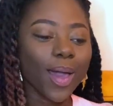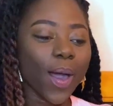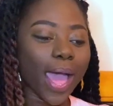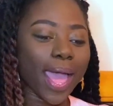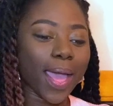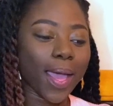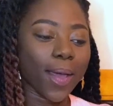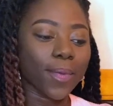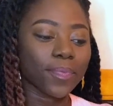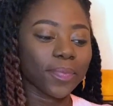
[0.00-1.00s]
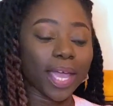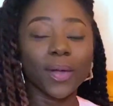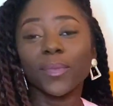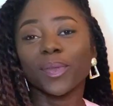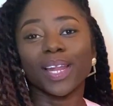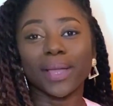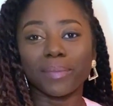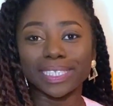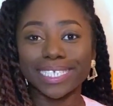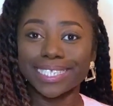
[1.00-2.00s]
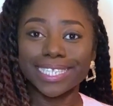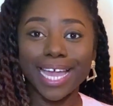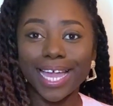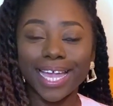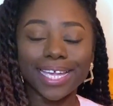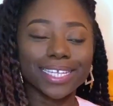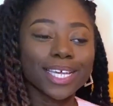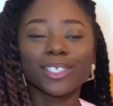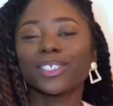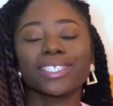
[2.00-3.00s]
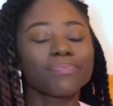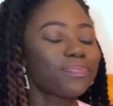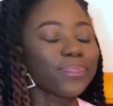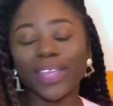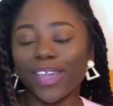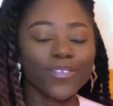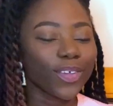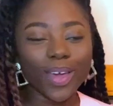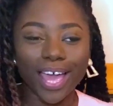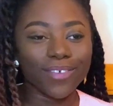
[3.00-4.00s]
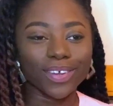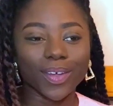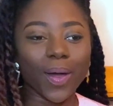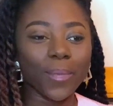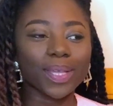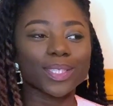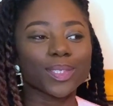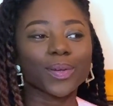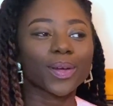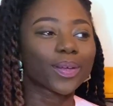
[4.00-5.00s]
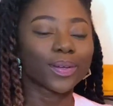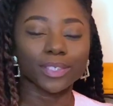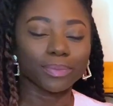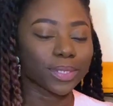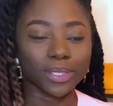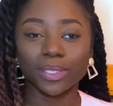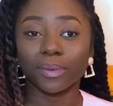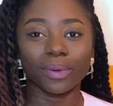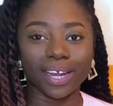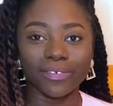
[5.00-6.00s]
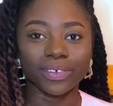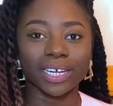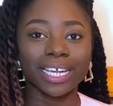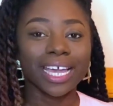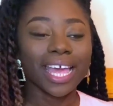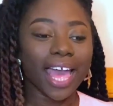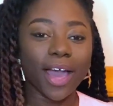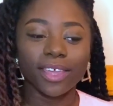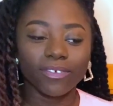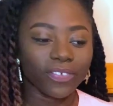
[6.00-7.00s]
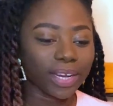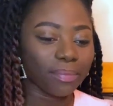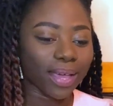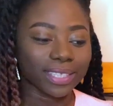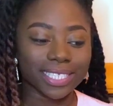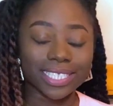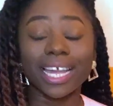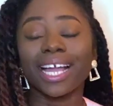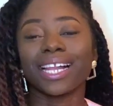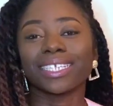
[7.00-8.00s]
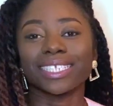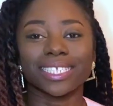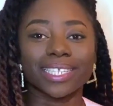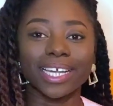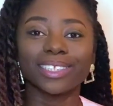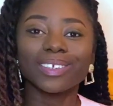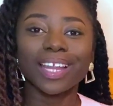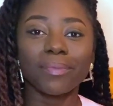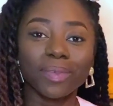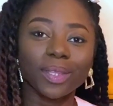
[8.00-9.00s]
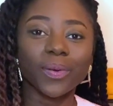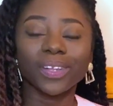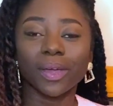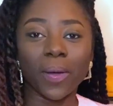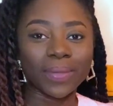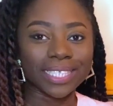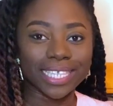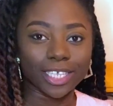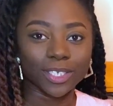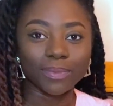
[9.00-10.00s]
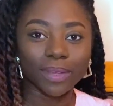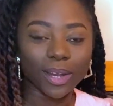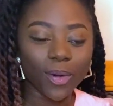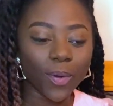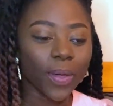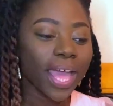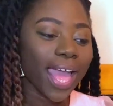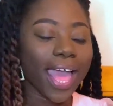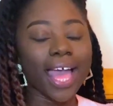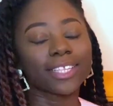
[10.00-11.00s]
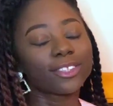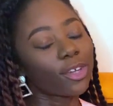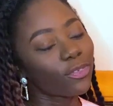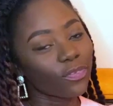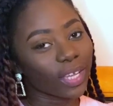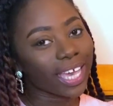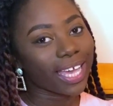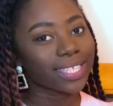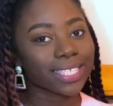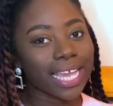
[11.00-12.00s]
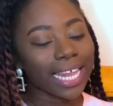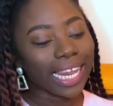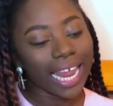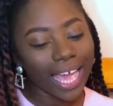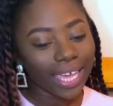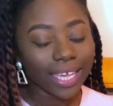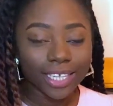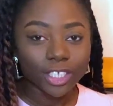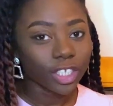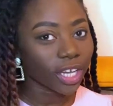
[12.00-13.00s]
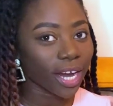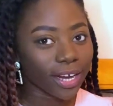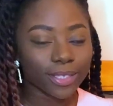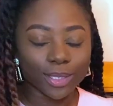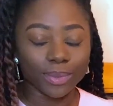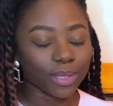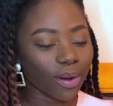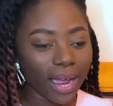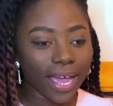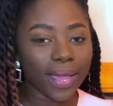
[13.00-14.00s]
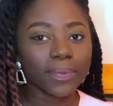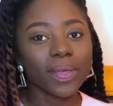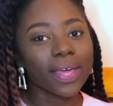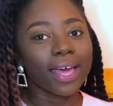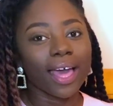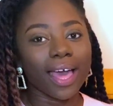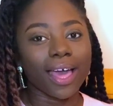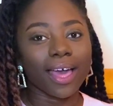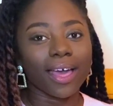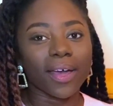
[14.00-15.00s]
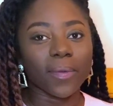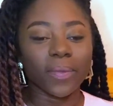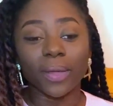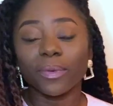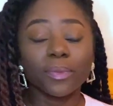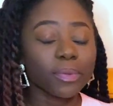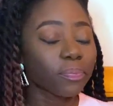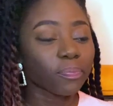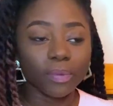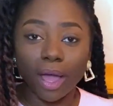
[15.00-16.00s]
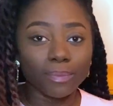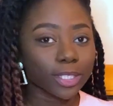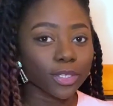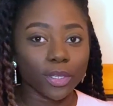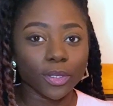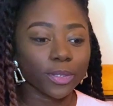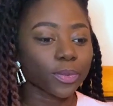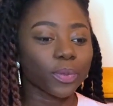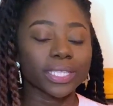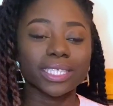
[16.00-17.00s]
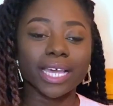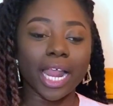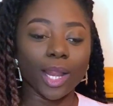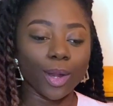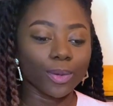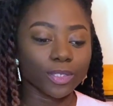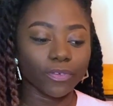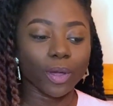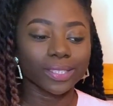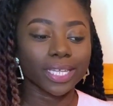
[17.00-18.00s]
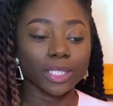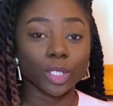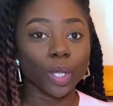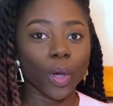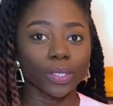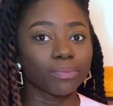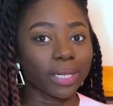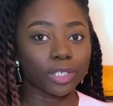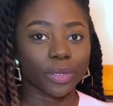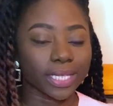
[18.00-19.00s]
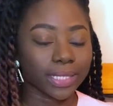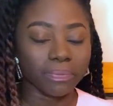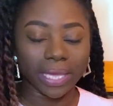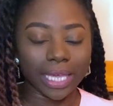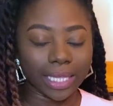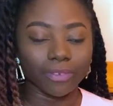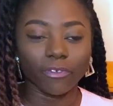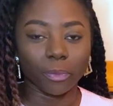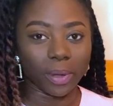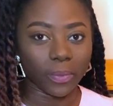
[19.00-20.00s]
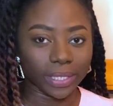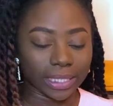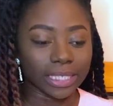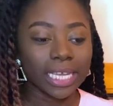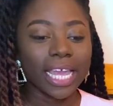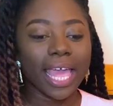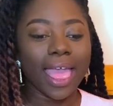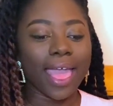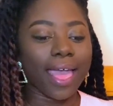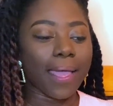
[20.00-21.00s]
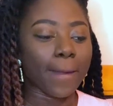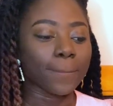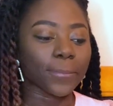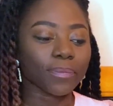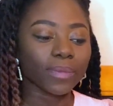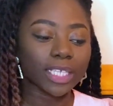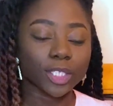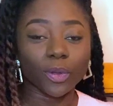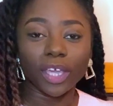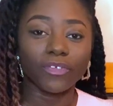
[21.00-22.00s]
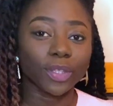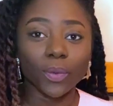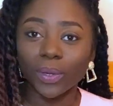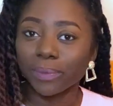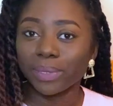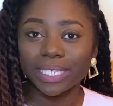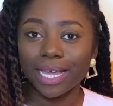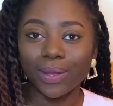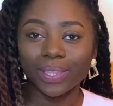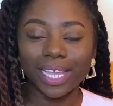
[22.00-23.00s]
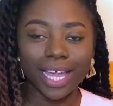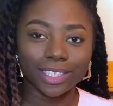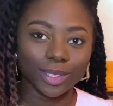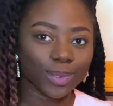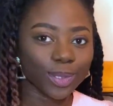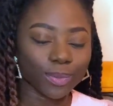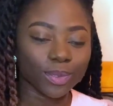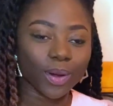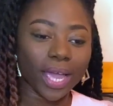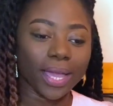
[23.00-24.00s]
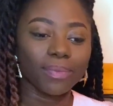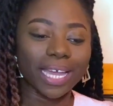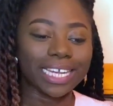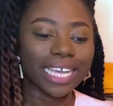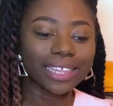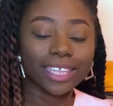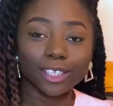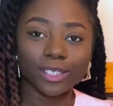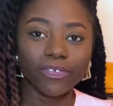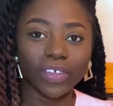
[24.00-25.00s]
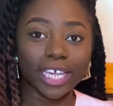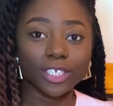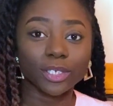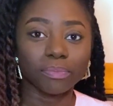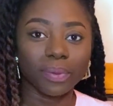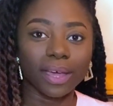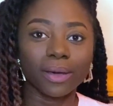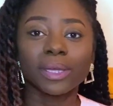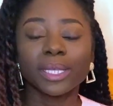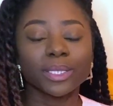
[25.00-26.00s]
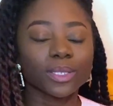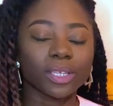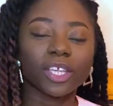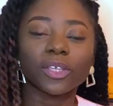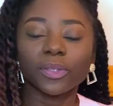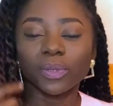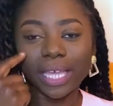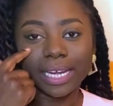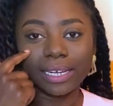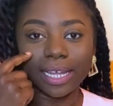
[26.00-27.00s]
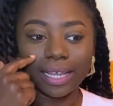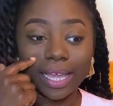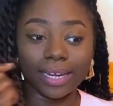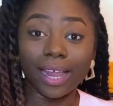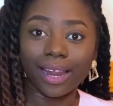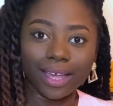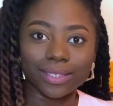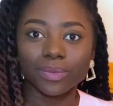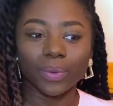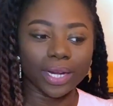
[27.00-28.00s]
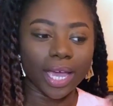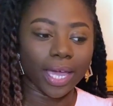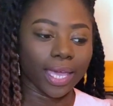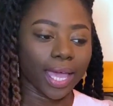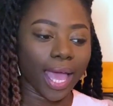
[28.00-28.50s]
I hope you like my design. Just if you have any comments or contributions or whatever, how you feel about the style and the design, do let me know in the comment section below. And don't forget, like, share, subscribe. I will be coming to you with loads of content on my dressmaking for my wedding. So if you don't want to miss out on that, do subscribe and hit the notification bell so that you do get an alert when I